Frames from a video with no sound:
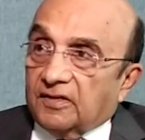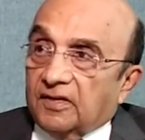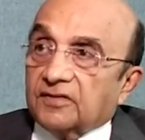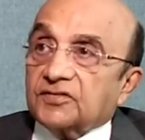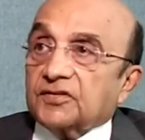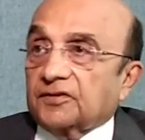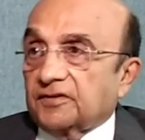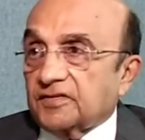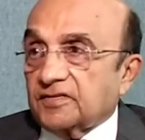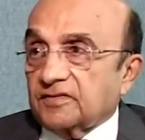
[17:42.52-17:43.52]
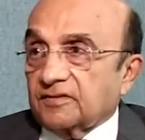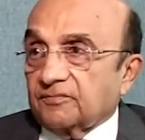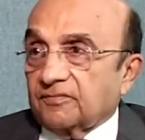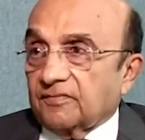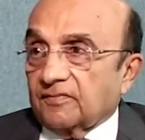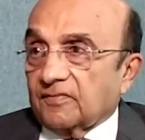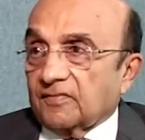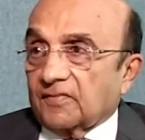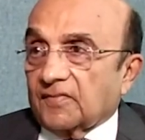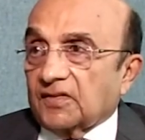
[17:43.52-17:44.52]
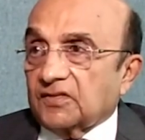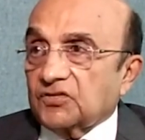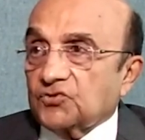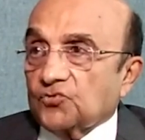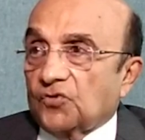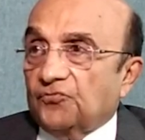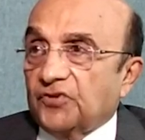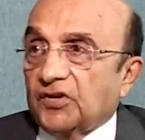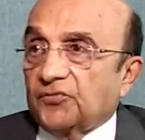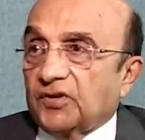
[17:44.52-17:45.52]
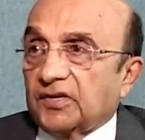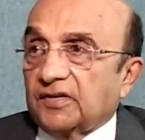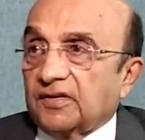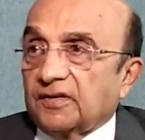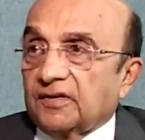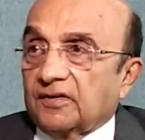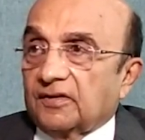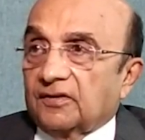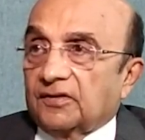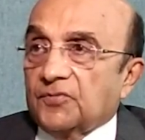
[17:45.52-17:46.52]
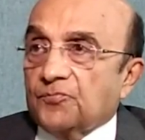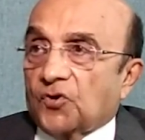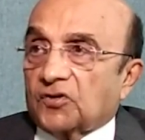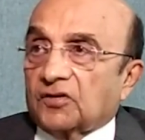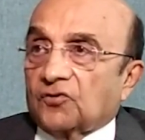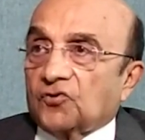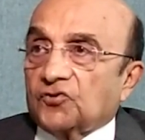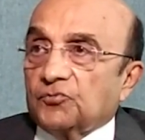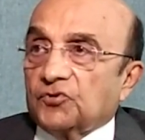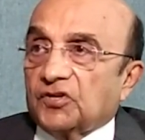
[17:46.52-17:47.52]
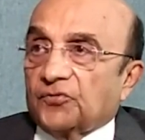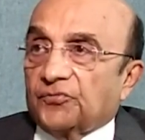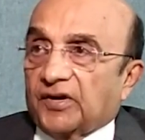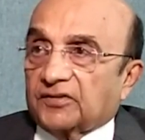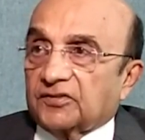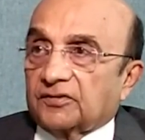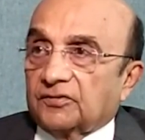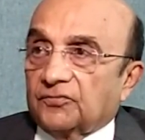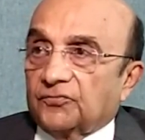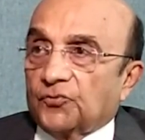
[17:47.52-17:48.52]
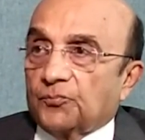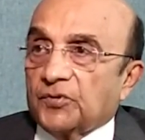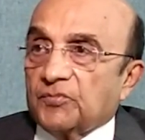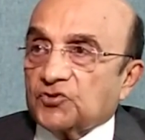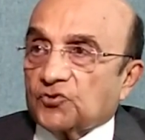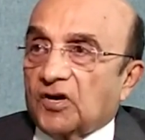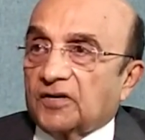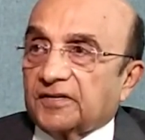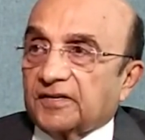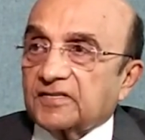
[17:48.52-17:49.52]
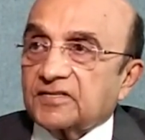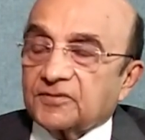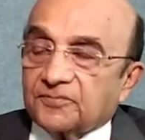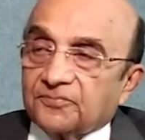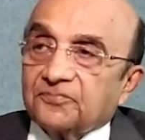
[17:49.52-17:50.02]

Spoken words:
and cigarettes? These two are very, very important contributory factor for premature heart attacks.